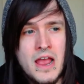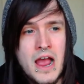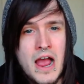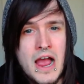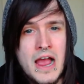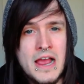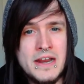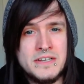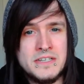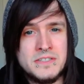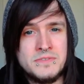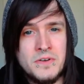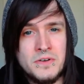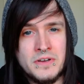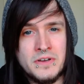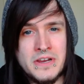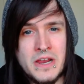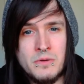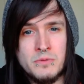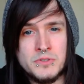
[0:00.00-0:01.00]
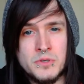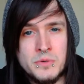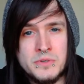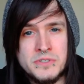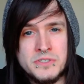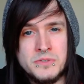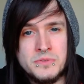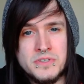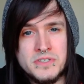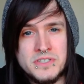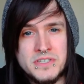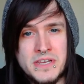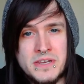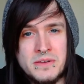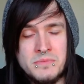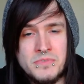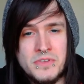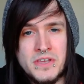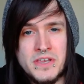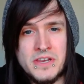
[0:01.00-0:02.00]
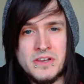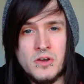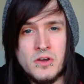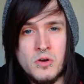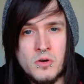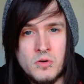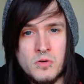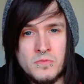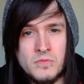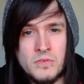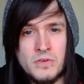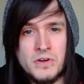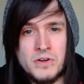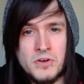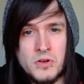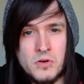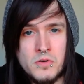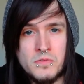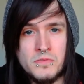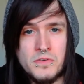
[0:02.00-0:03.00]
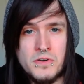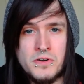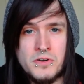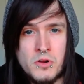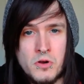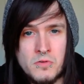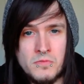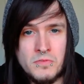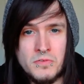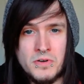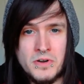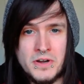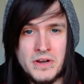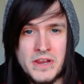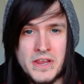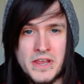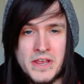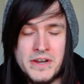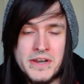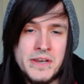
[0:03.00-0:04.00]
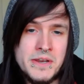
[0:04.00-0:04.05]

I just felt like I was always doing the same thing over and over and over again.